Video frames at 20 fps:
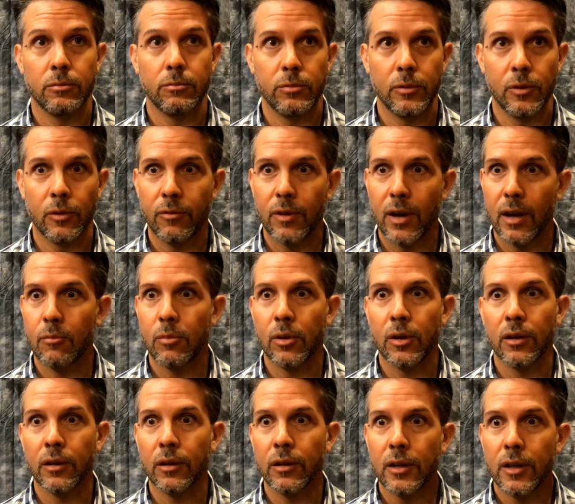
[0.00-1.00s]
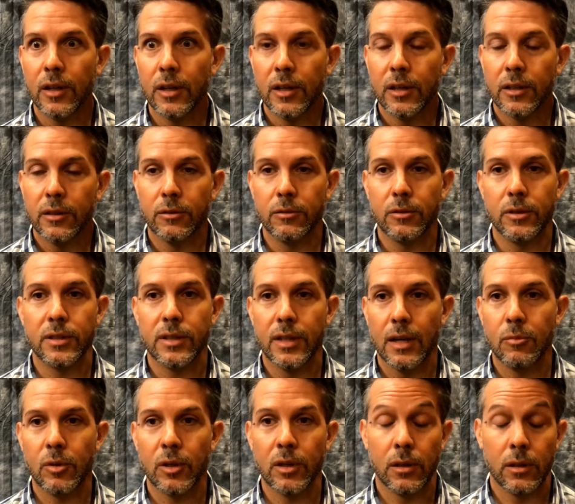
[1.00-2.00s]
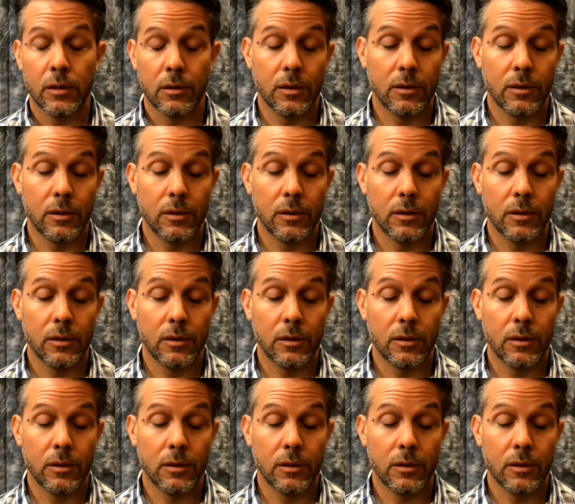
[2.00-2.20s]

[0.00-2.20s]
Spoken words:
November, through December,